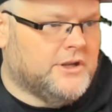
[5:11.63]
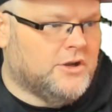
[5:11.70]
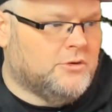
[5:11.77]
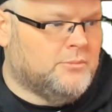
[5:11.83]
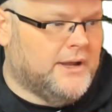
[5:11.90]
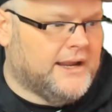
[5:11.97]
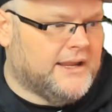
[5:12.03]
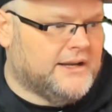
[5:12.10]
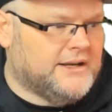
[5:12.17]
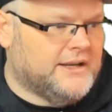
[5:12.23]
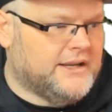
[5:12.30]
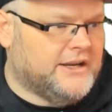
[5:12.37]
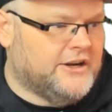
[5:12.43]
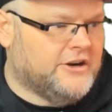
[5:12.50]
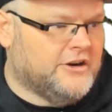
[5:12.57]
go back
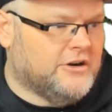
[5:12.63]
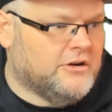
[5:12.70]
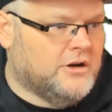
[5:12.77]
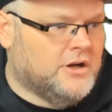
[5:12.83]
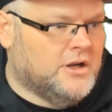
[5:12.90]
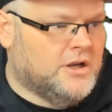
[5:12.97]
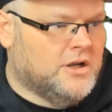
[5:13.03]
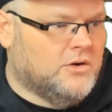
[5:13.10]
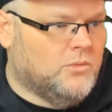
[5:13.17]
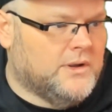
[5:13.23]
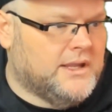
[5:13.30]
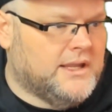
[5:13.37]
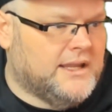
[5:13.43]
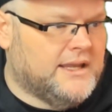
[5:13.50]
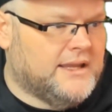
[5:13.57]
into here,
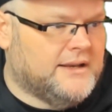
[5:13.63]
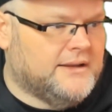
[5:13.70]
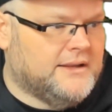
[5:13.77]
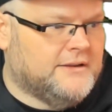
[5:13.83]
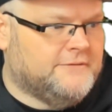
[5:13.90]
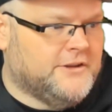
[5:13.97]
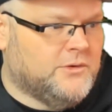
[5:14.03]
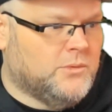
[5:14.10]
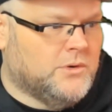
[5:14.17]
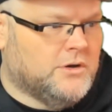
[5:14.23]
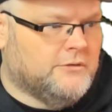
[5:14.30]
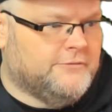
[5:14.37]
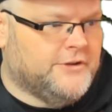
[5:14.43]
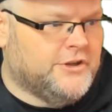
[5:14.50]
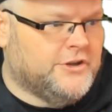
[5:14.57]
we hit, if you
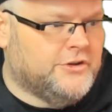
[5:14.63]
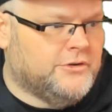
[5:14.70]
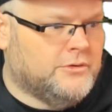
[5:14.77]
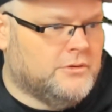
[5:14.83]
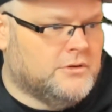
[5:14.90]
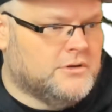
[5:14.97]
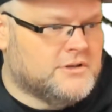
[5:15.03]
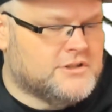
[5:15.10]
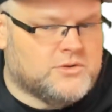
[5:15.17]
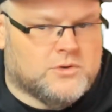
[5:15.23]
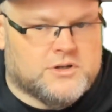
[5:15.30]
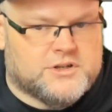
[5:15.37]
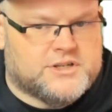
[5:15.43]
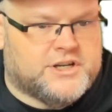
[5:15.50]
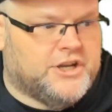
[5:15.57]
will, view,
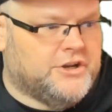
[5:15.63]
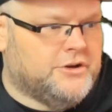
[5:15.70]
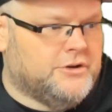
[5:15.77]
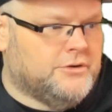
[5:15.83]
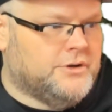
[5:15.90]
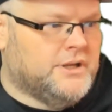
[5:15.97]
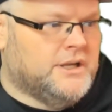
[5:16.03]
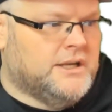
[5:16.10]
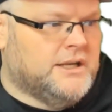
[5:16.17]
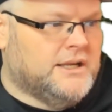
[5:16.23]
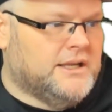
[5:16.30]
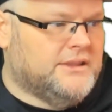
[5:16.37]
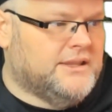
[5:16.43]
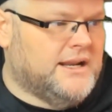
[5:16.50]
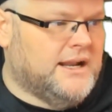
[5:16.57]
source code,
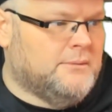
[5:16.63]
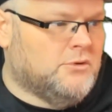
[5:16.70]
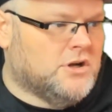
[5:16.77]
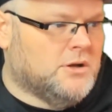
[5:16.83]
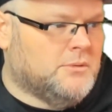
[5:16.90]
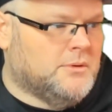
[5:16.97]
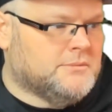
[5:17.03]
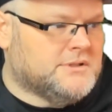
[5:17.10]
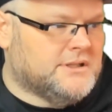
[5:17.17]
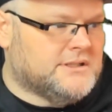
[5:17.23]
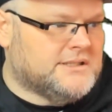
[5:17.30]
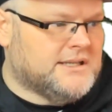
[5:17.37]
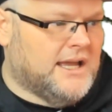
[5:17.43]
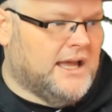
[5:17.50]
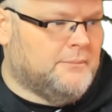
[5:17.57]
and then I'm going to come up to
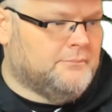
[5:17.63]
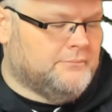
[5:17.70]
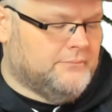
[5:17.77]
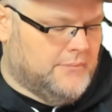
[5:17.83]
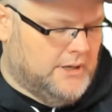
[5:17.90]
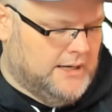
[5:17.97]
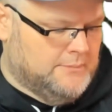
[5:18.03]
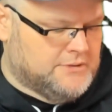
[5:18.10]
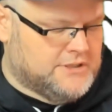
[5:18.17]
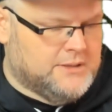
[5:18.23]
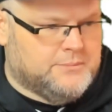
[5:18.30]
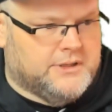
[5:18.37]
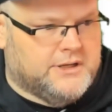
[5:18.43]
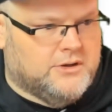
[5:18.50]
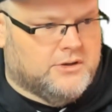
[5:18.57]
the top, and I'm
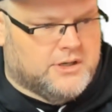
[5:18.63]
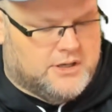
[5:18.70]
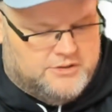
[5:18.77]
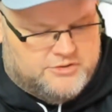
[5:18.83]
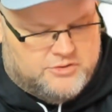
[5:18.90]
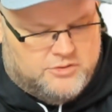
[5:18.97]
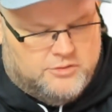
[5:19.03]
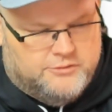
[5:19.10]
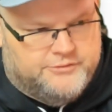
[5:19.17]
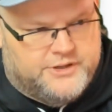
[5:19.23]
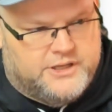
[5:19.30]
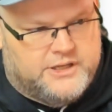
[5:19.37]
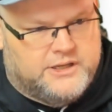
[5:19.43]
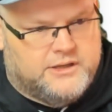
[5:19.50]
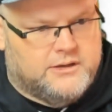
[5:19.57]
simply going to control
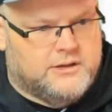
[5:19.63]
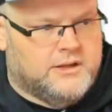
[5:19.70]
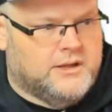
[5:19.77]
V.